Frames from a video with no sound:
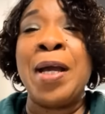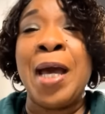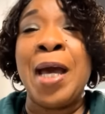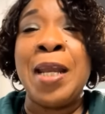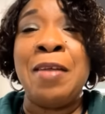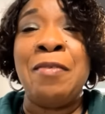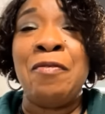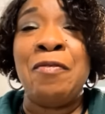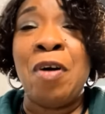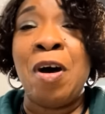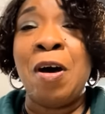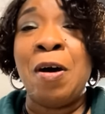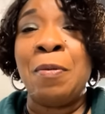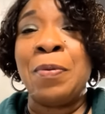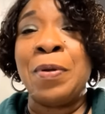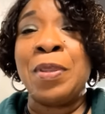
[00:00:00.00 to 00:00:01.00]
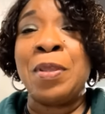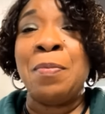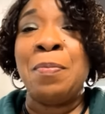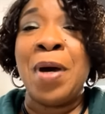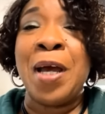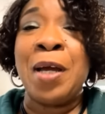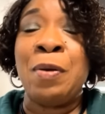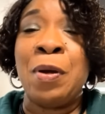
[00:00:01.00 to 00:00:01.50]
I got involved with
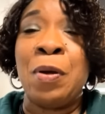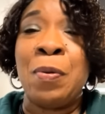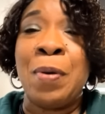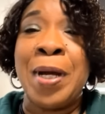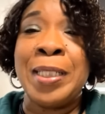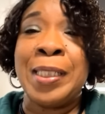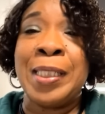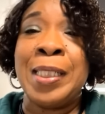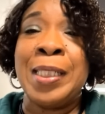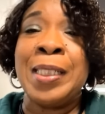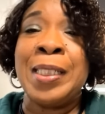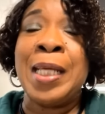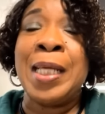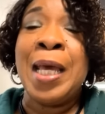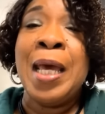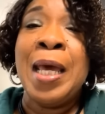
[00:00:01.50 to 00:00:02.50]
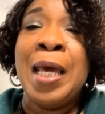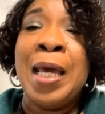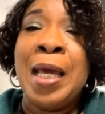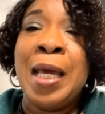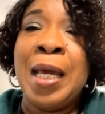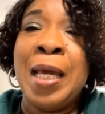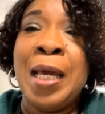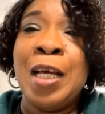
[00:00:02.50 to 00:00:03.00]
the migrant crisis
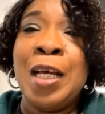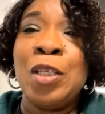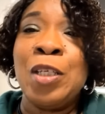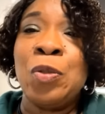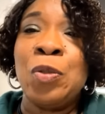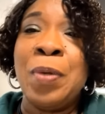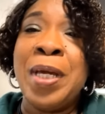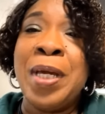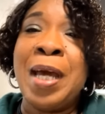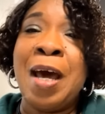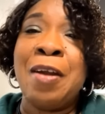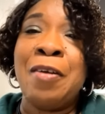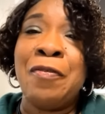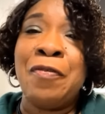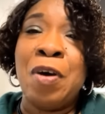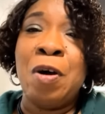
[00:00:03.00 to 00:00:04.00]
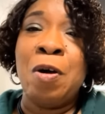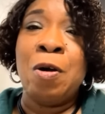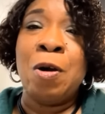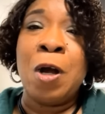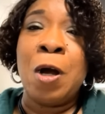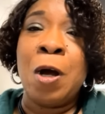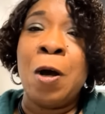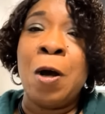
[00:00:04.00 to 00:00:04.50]
is we got a
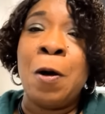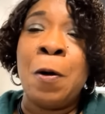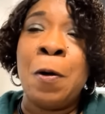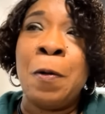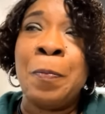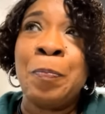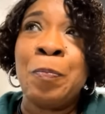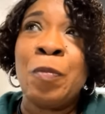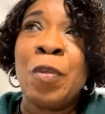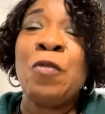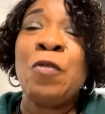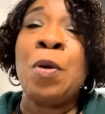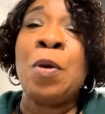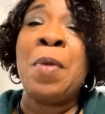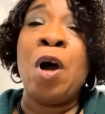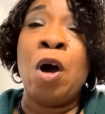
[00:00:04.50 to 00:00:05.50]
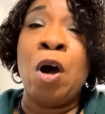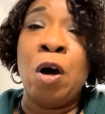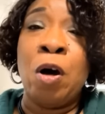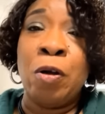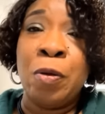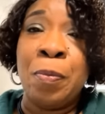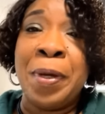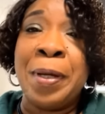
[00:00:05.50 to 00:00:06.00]
phone call from our
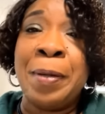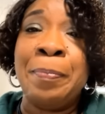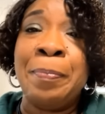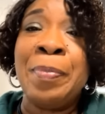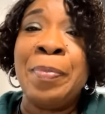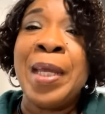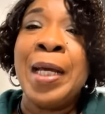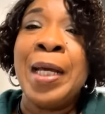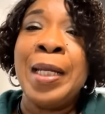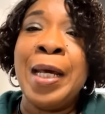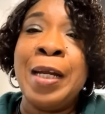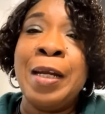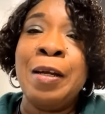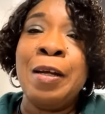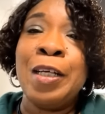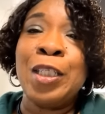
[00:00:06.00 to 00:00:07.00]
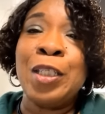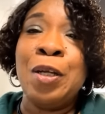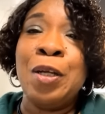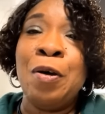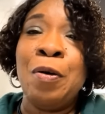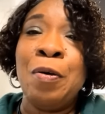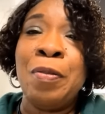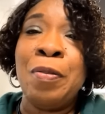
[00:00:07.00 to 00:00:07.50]
alderman letting us
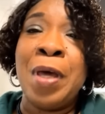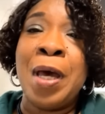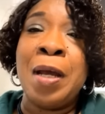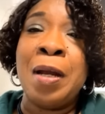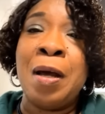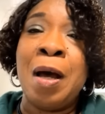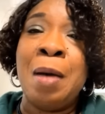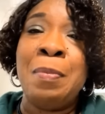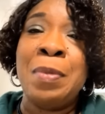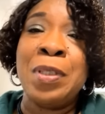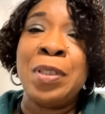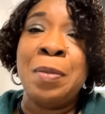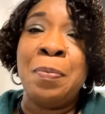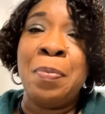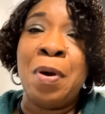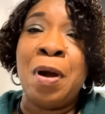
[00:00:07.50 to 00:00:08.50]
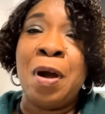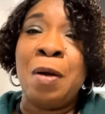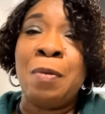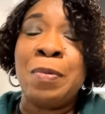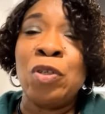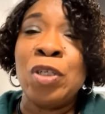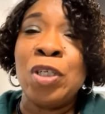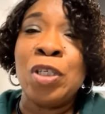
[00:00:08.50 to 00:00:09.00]
know that Amason
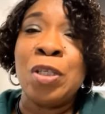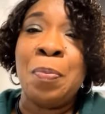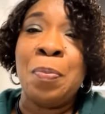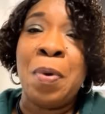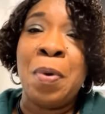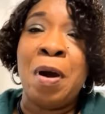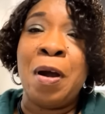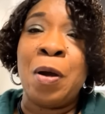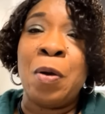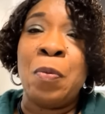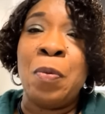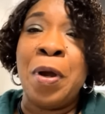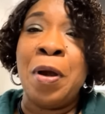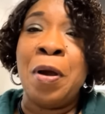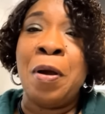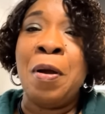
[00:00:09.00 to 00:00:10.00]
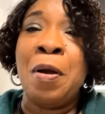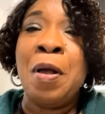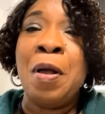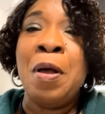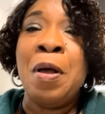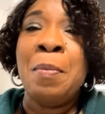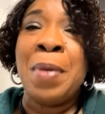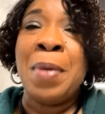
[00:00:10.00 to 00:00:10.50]
Park, which is the park where
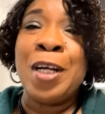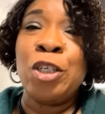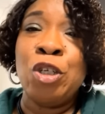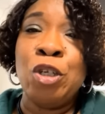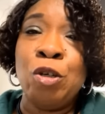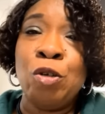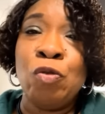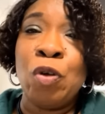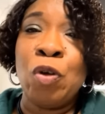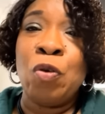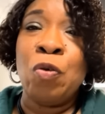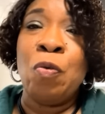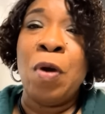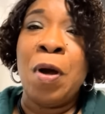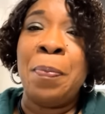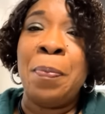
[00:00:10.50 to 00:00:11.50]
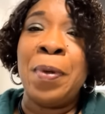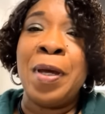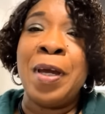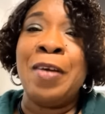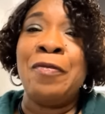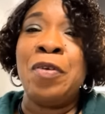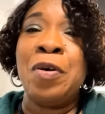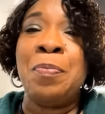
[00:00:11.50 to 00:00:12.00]
my children grew up
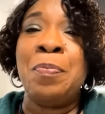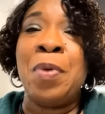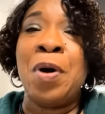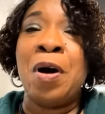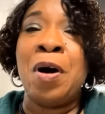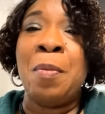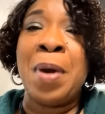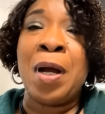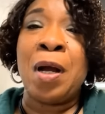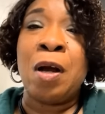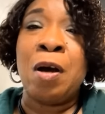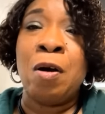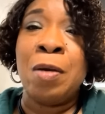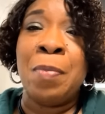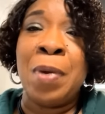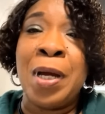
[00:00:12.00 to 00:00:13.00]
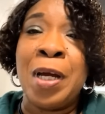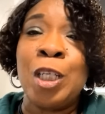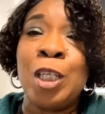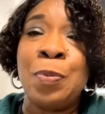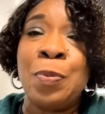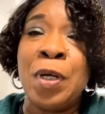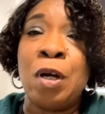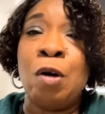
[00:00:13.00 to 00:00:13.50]
playing football, my
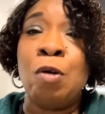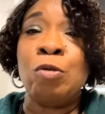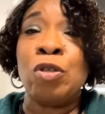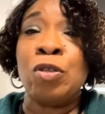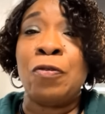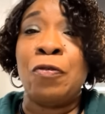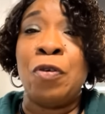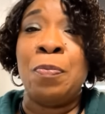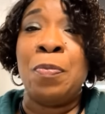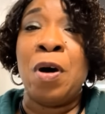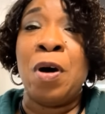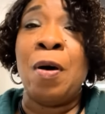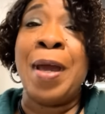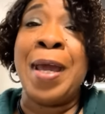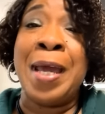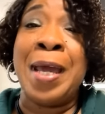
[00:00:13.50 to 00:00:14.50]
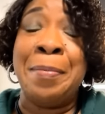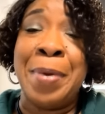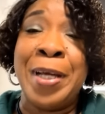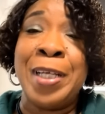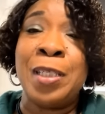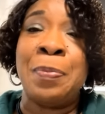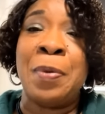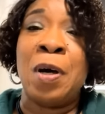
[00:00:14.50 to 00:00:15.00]
husband coached football
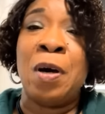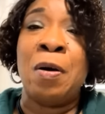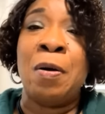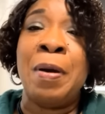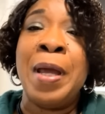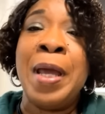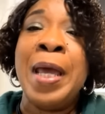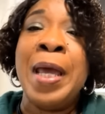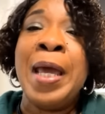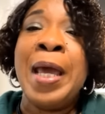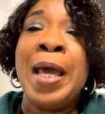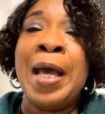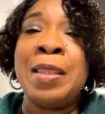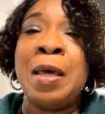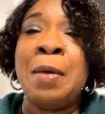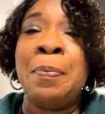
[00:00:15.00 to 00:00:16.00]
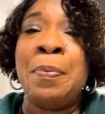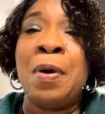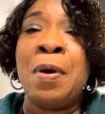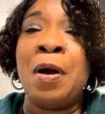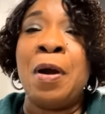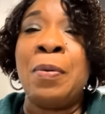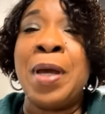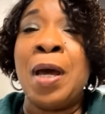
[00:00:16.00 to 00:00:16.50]
and baseball at
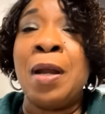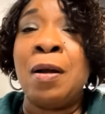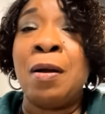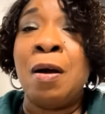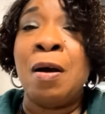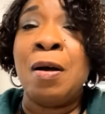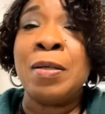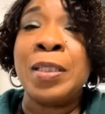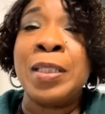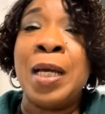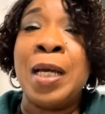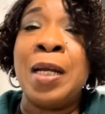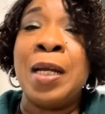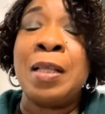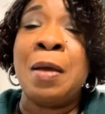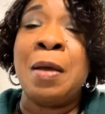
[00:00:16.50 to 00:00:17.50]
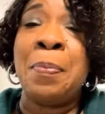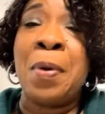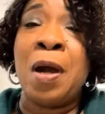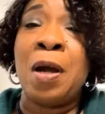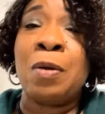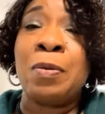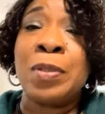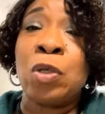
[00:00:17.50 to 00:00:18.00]
that park. We got a call saying that
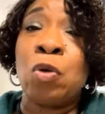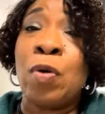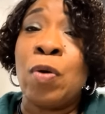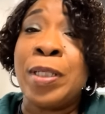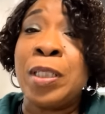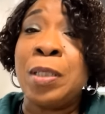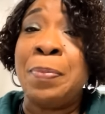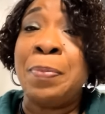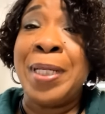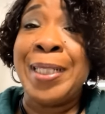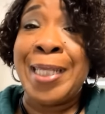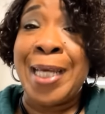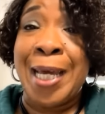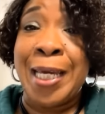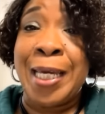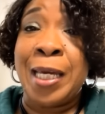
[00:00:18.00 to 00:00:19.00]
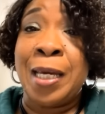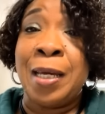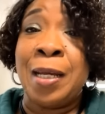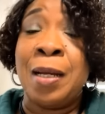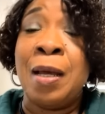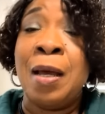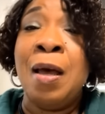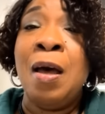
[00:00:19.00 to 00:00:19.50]
that park was going to be
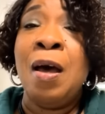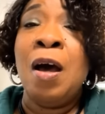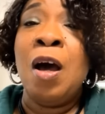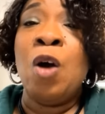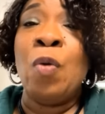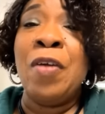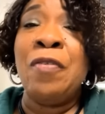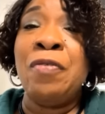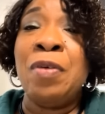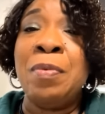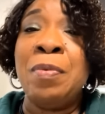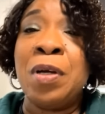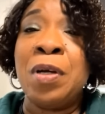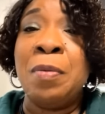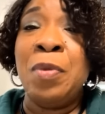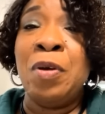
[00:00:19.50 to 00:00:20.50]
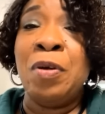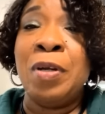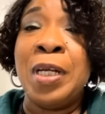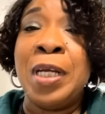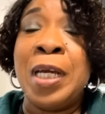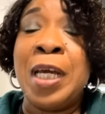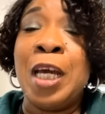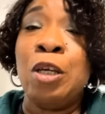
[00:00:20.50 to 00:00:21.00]
taken away from the
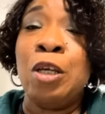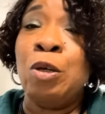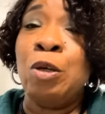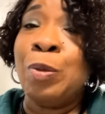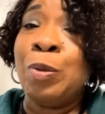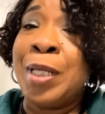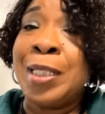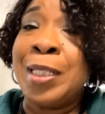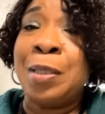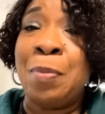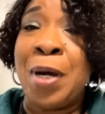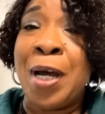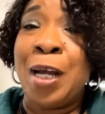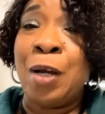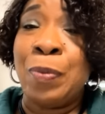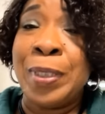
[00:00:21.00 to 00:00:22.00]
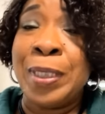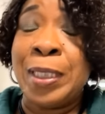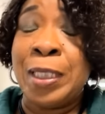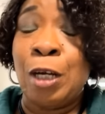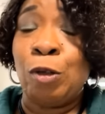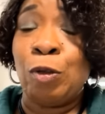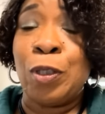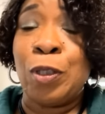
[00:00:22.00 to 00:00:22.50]
community and used as a
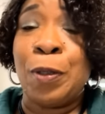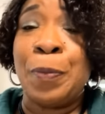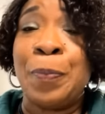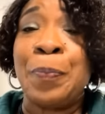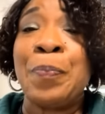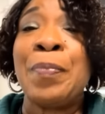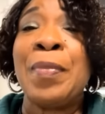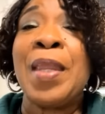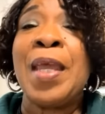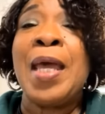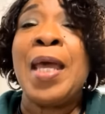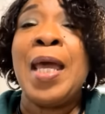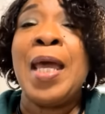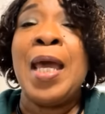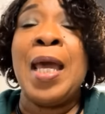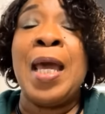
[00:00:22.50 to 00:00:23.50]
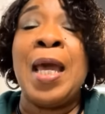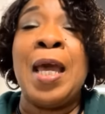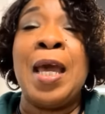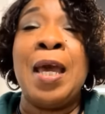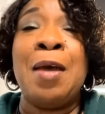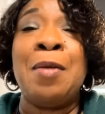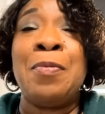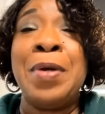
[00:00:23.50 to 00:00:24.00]
migrant shelter.
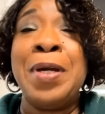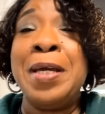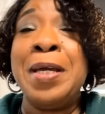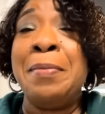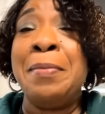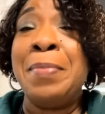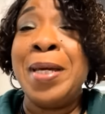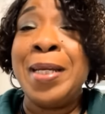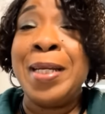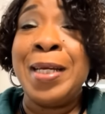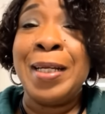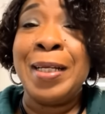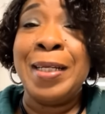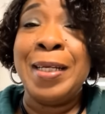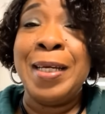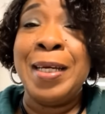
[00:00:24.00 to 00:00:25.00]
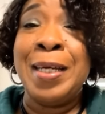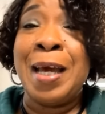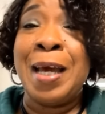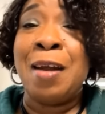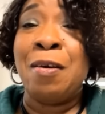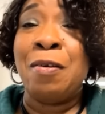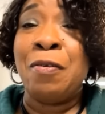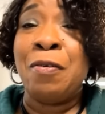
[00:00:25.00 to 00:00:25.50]
And we immediately
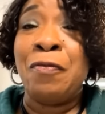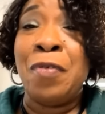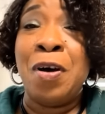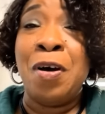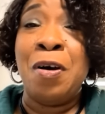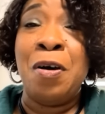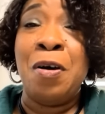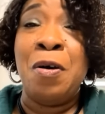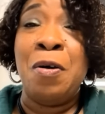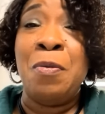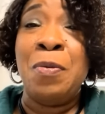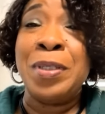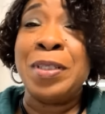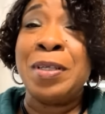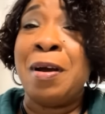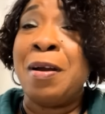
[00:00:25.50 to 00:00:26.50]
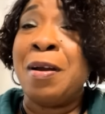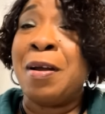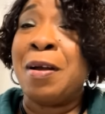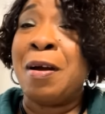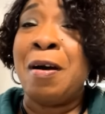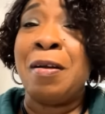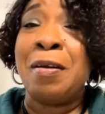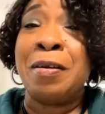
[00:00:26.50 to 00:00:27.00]
got on the phone. We
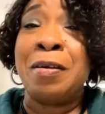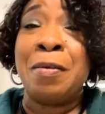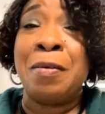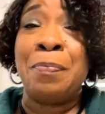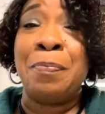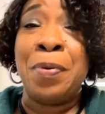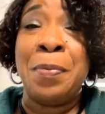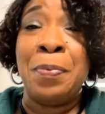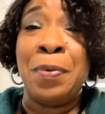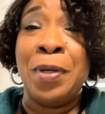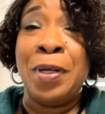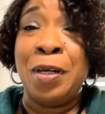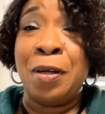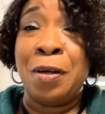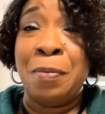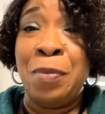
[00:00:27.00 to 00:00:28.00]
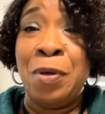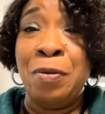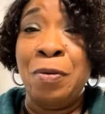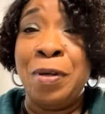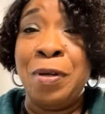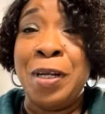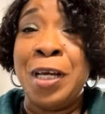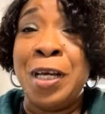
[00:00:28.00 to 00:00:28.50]
started calling the people in the
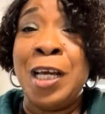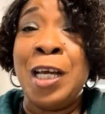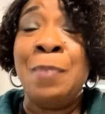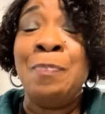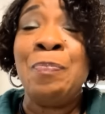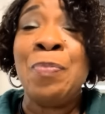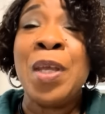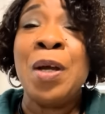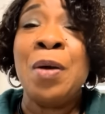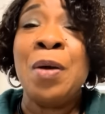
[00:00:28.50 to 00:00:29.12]
community.